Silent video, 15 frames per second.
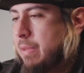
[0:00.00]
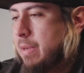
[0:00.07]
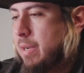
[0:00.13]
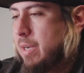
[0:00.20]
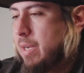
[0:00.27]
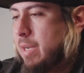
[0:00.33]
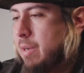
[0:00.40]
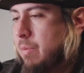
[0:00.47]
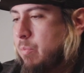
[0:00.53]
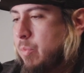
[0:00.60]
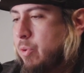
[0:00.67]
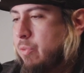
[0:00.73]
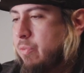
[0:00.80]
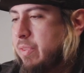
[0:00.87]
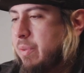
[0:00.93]

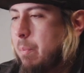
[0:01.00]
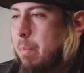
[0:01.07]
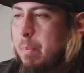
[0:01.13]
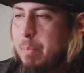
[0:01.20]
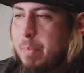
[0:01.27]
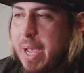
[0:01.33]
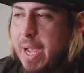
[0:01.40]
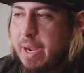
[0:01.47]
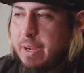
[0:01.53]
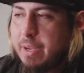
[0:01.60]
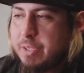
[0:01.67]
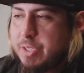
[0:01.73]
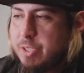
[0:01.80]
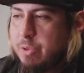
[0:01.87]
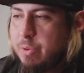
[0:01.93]
moved
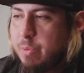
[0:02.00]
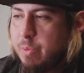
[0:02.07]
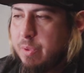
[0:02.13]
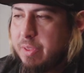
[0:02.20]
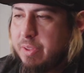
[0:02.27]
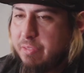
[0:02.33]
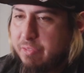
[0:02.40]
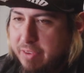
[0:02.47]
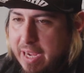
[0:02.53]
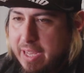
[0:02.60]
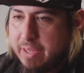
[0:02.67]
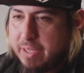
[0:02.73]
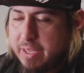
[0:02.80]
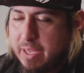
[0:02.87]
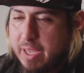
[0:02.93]
back to the
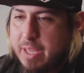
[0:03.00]
Valley.